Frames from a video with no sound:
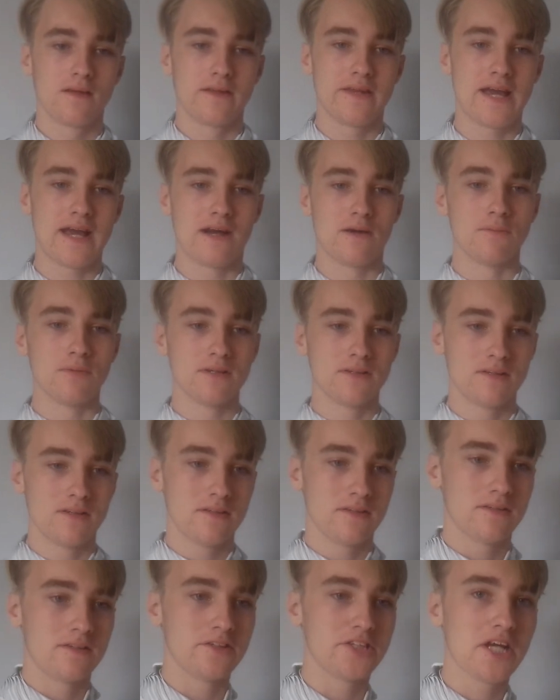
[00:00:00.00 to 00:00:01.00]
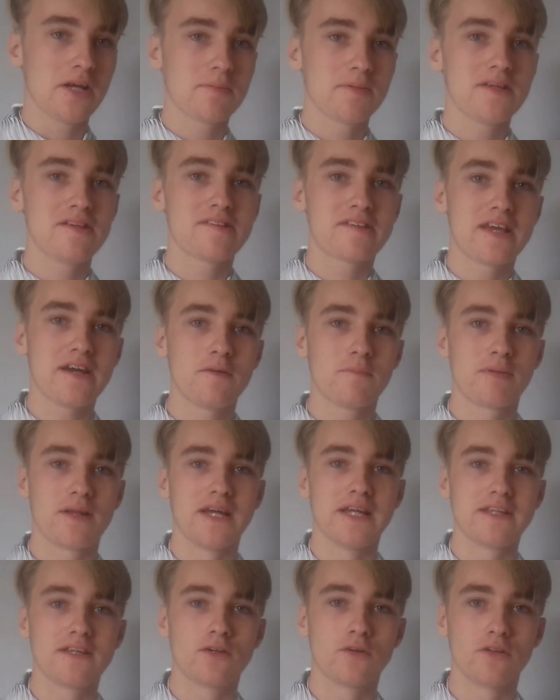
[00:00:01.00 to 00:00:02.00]
Now, the Japanese scout
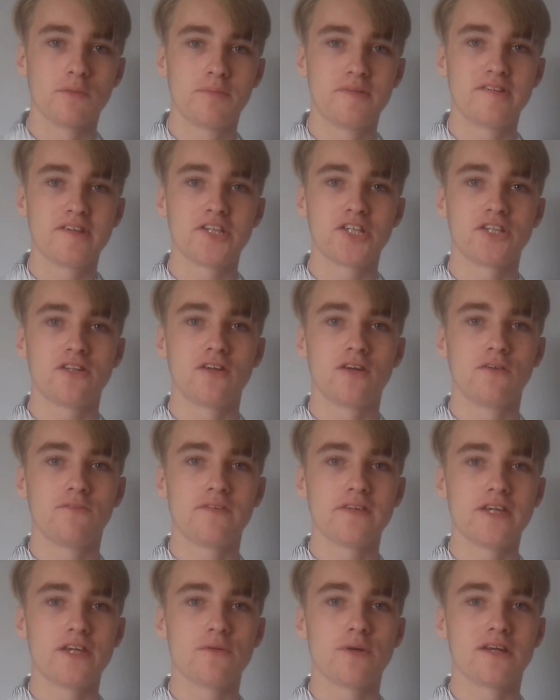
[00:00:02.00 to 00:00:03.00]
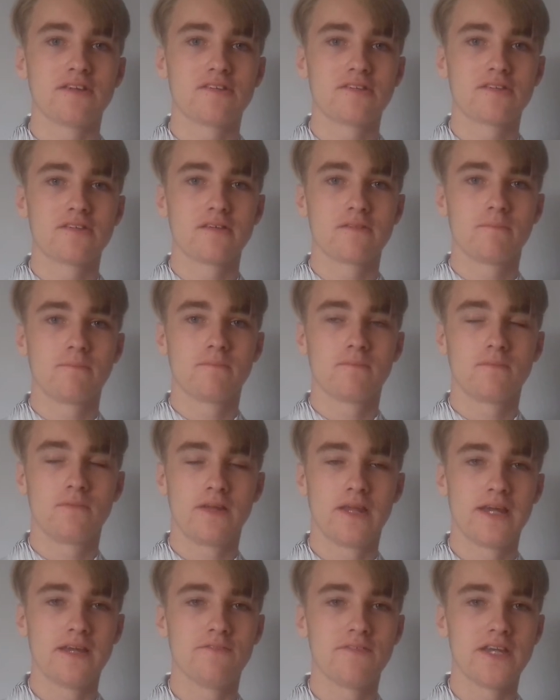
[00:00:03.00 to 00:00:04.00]
plane got the position of the US
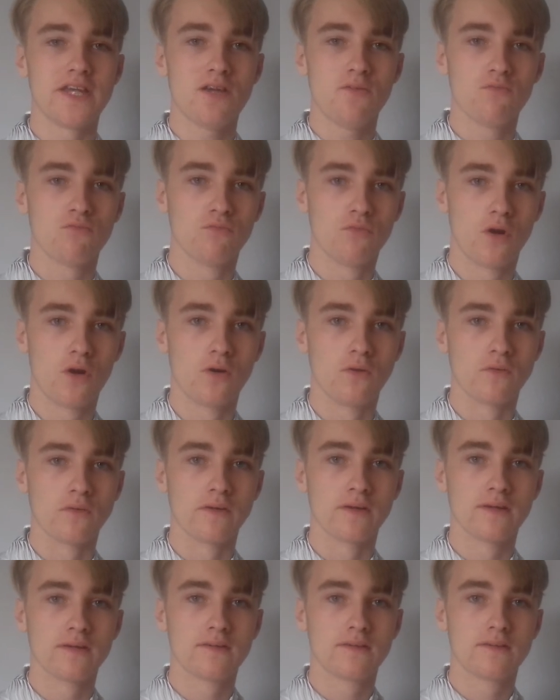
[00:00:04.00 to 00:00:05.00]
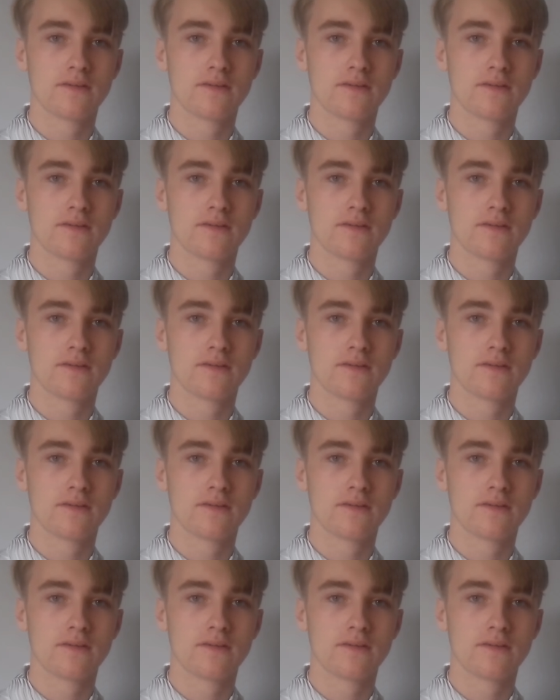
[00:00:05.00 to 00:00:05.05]
Navy wrong.